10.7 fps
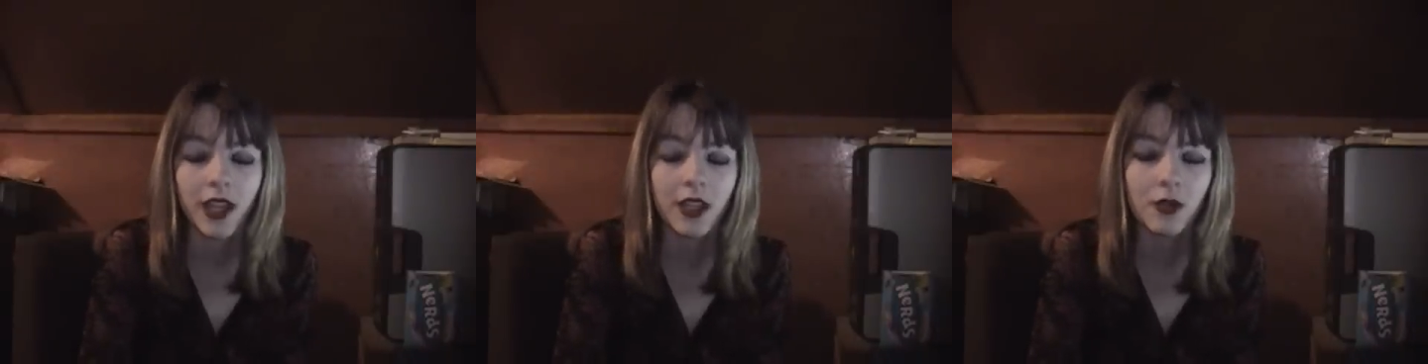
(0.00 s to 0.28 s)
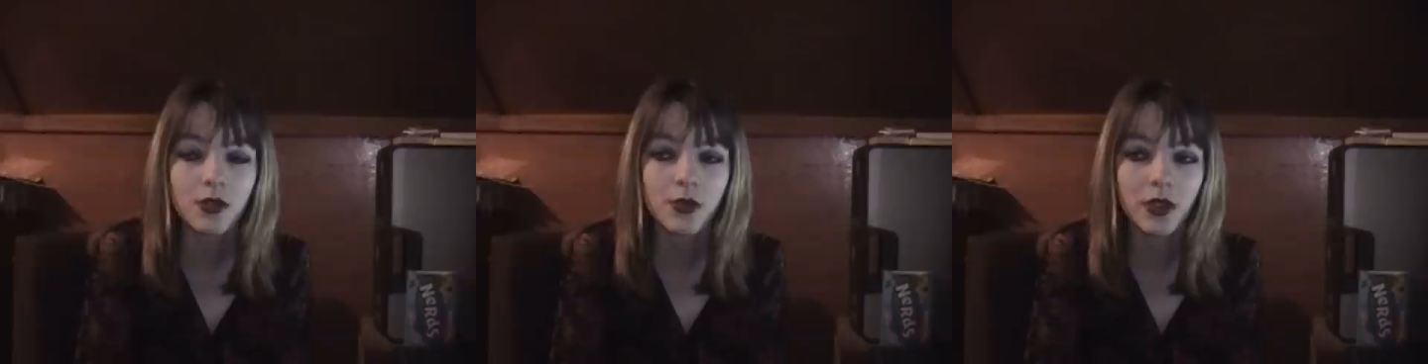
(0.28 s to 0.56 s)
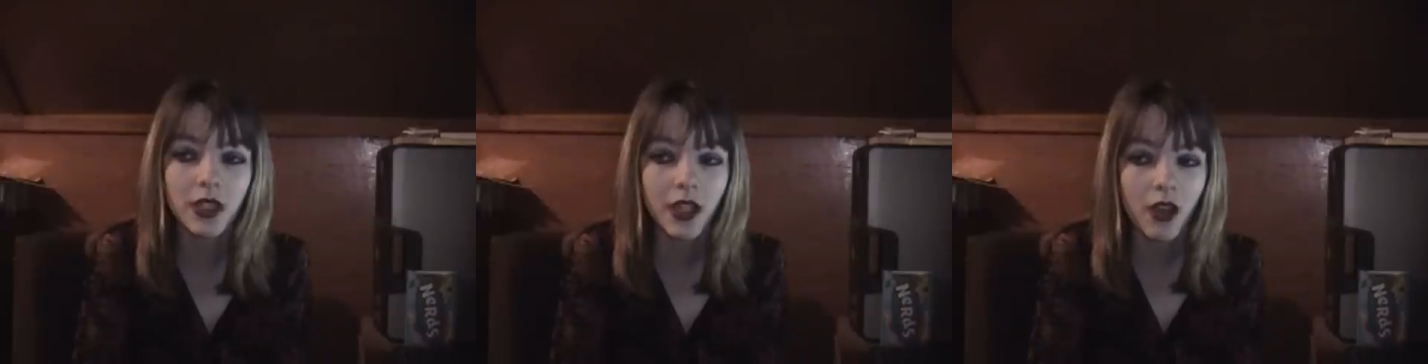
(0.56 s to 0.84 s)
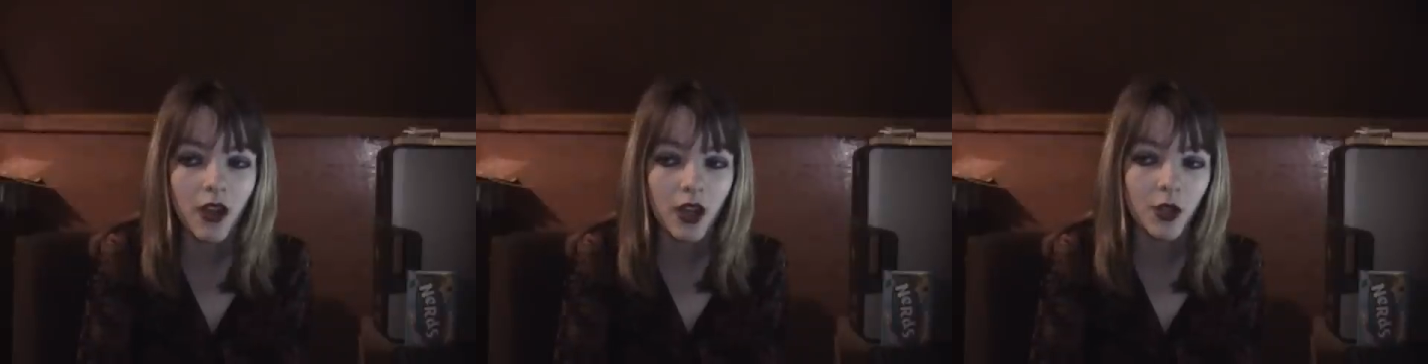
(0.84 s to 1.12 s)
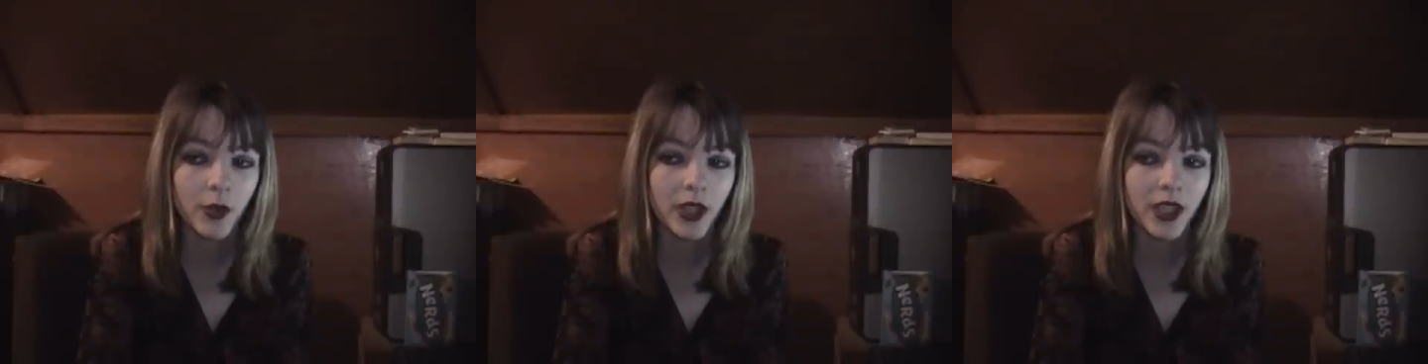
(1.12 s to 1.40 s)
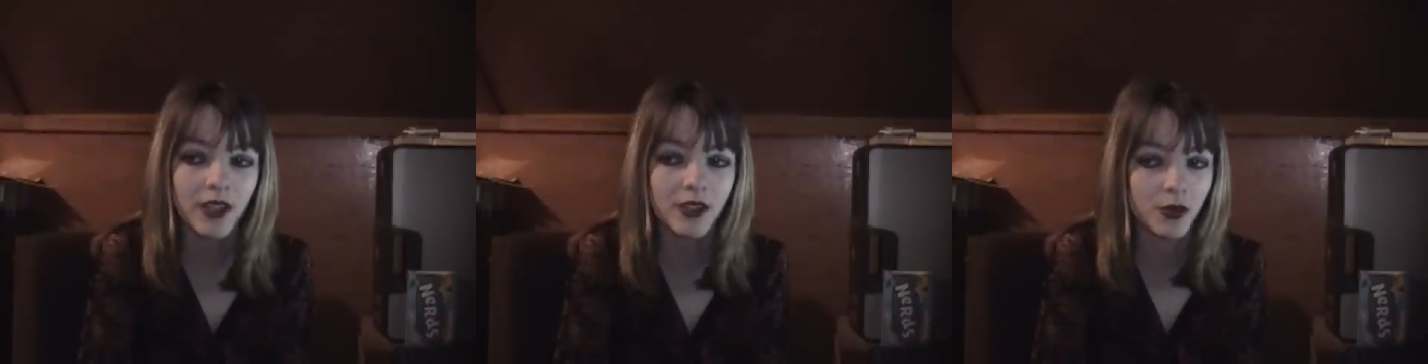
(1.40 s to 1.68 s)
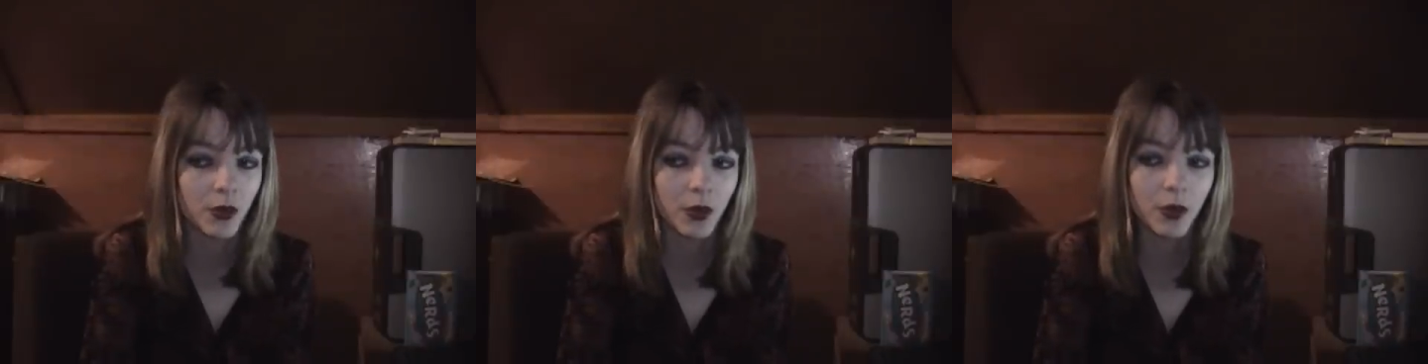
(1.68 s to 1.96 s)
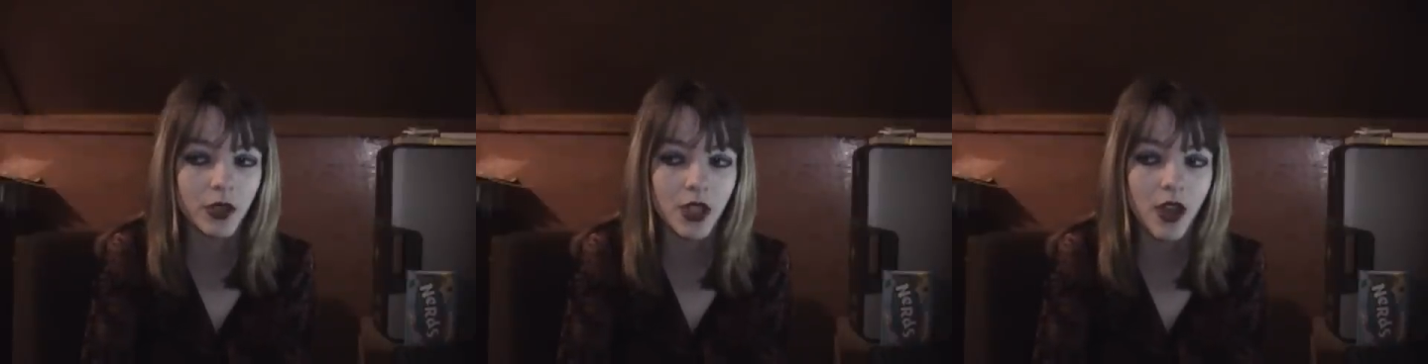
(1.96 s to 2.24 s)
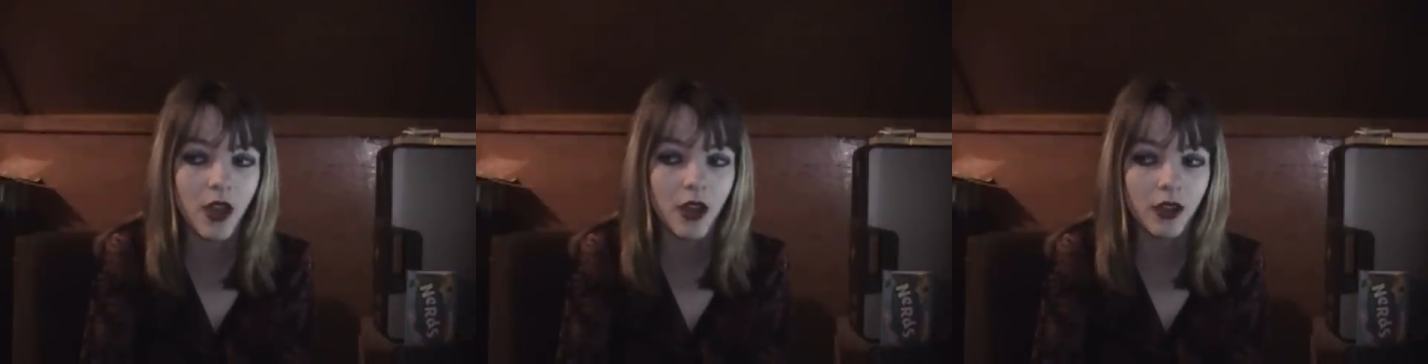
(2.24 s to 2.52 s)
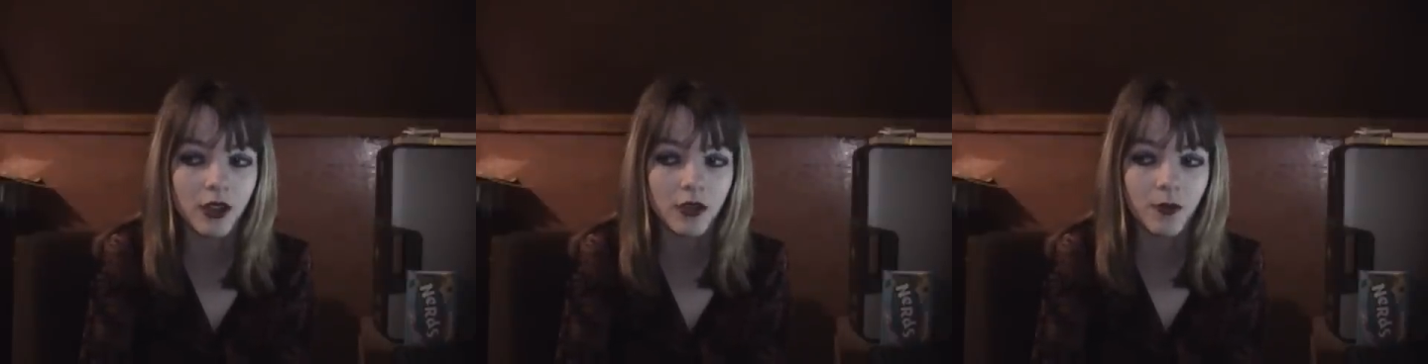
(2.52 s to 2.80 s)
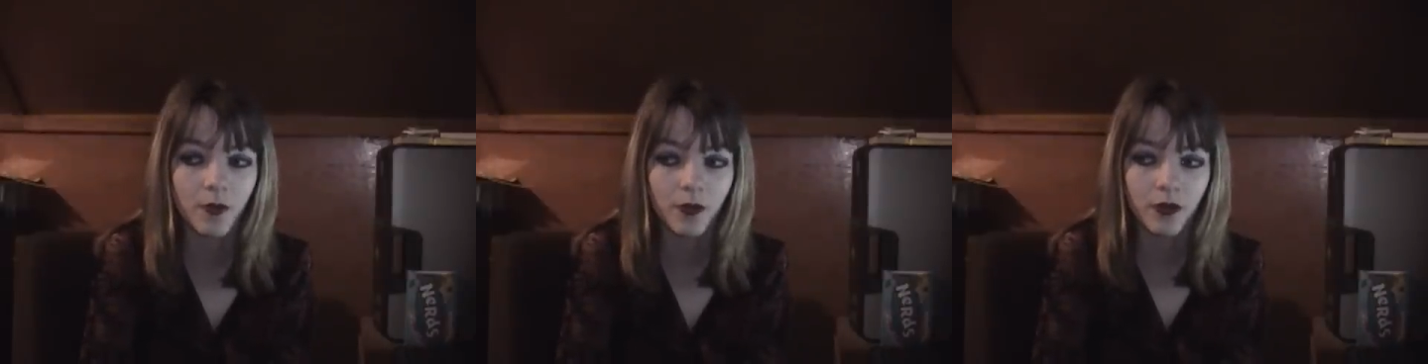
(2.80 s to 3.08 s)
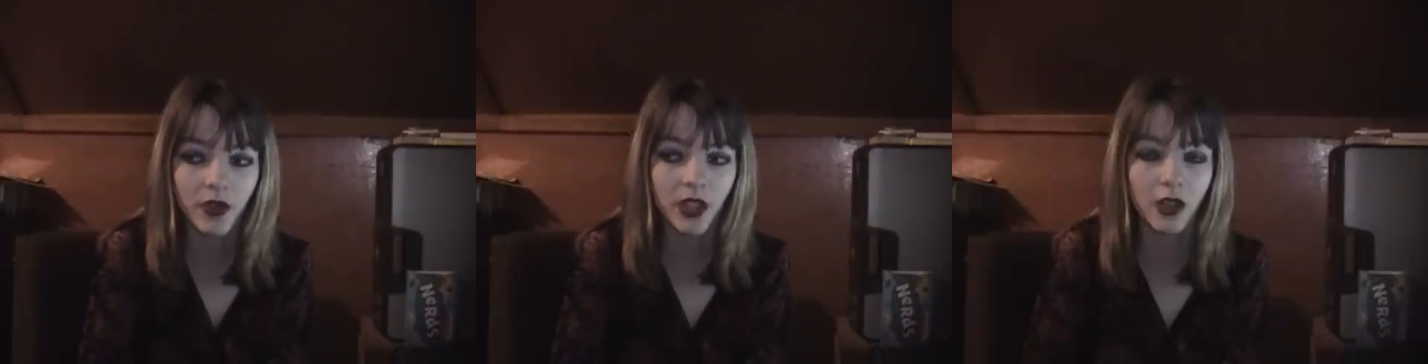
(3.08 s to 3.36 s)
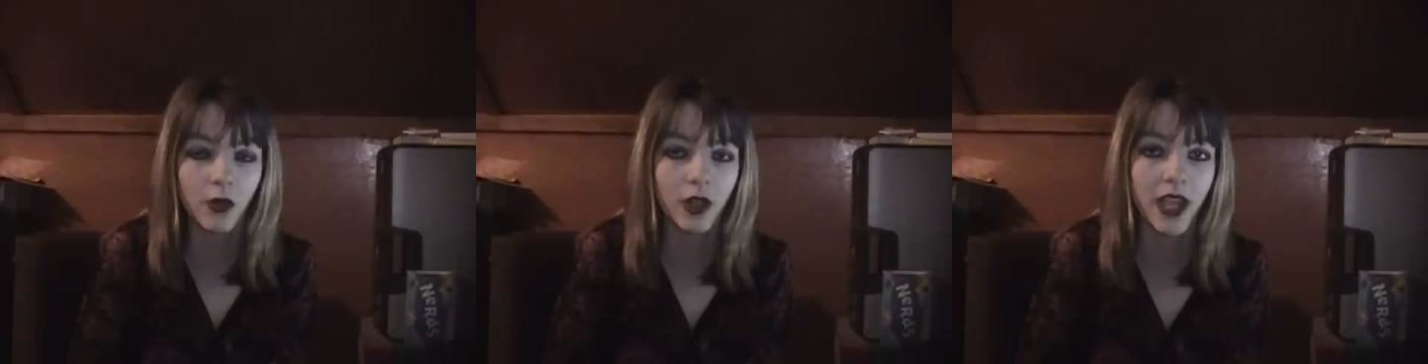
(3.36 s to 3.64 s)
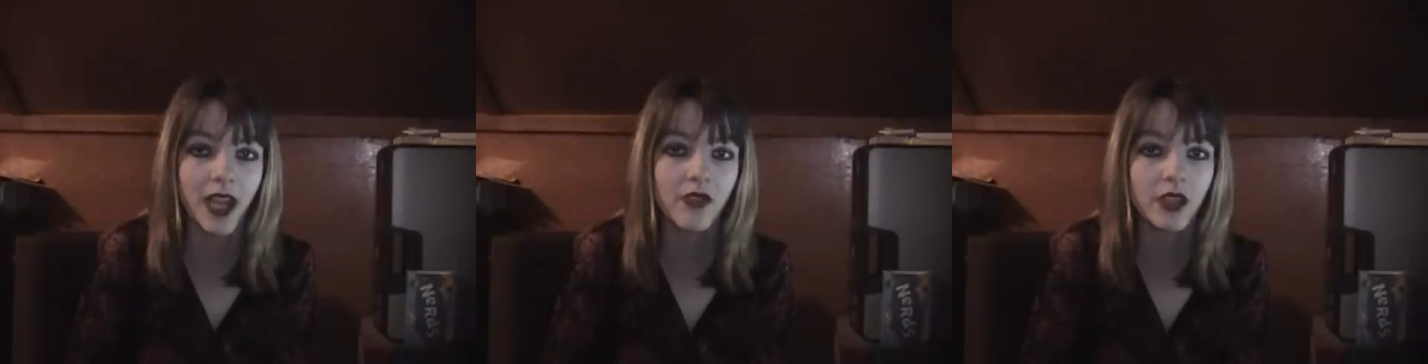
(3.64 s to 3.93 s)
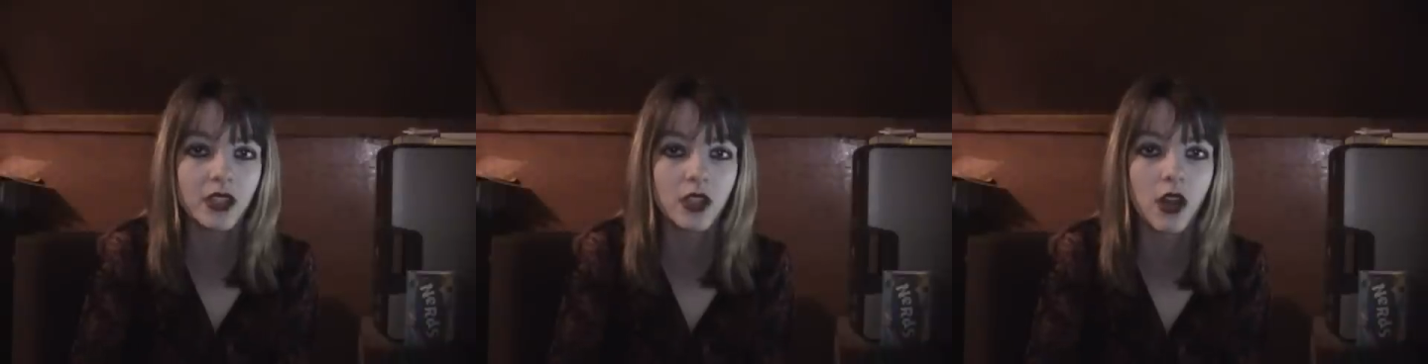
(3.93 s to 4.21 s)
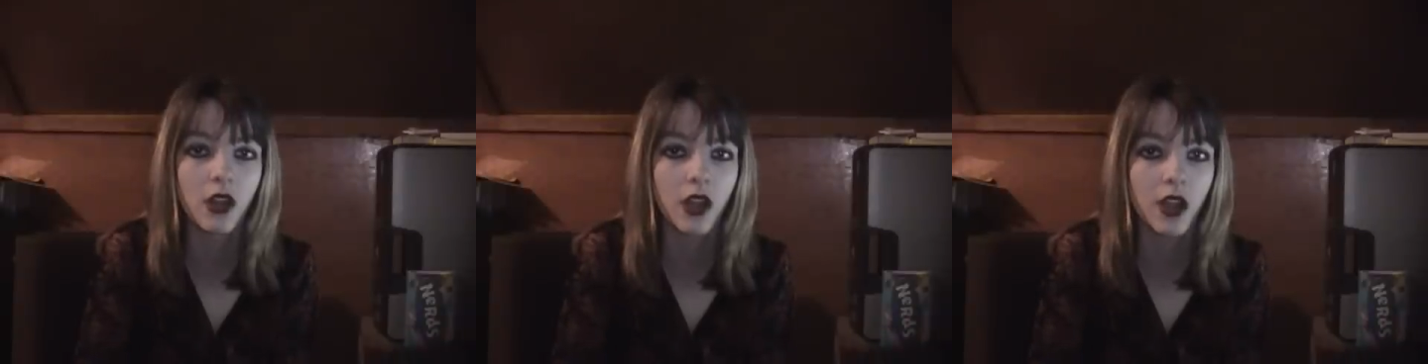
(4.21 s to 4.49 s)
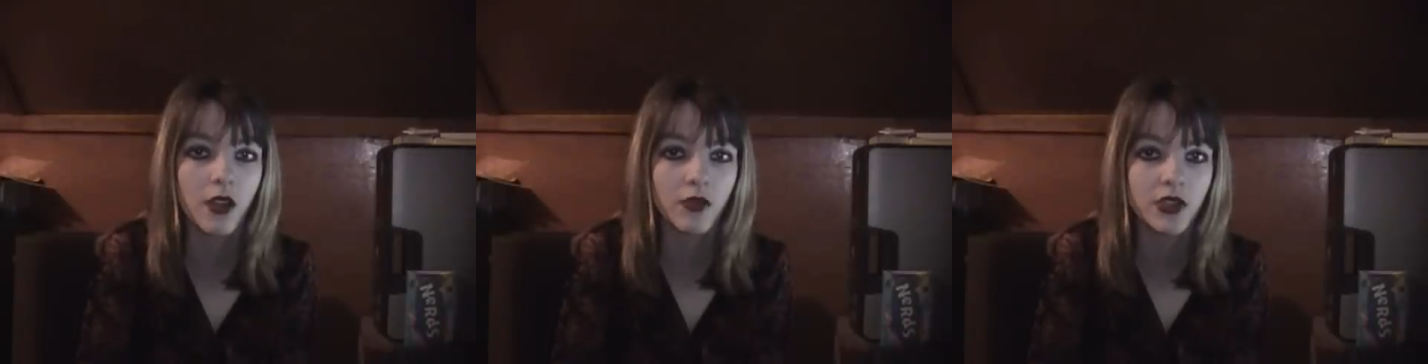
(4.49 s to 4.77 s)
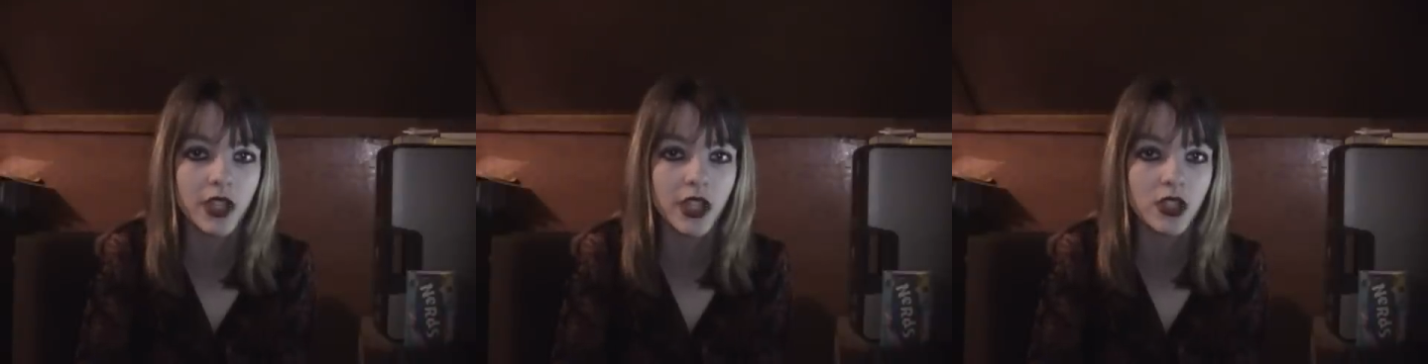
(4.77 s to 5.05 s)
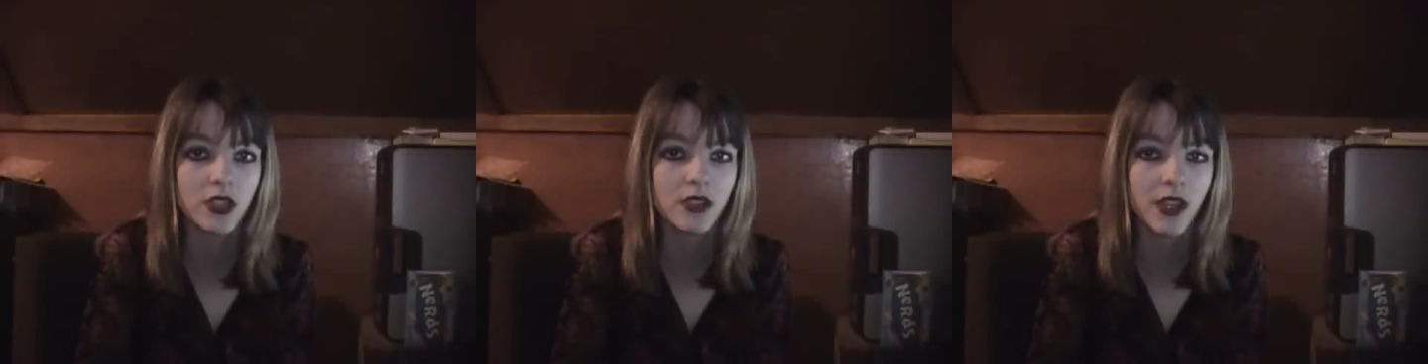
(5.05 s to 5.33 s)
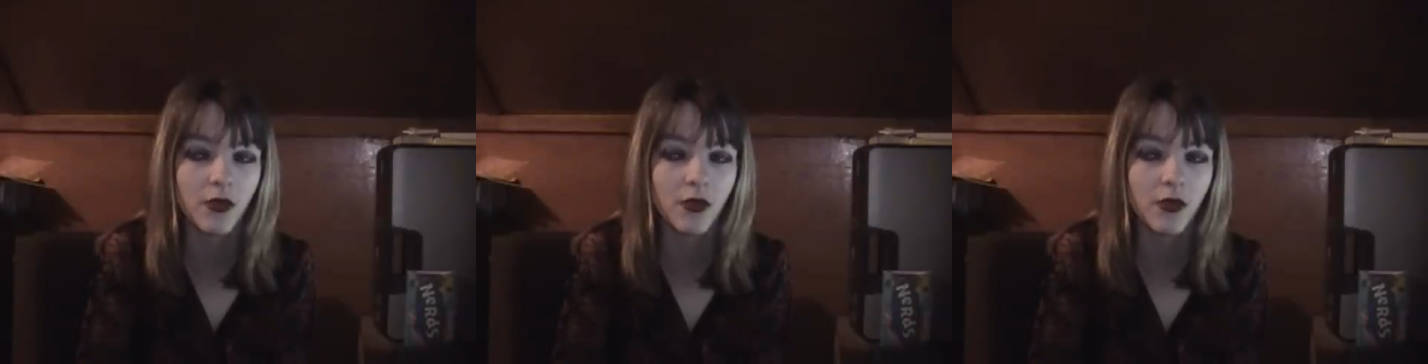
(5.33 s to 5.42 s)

And it was really hard because when we would talk, you know, and have these long conversations.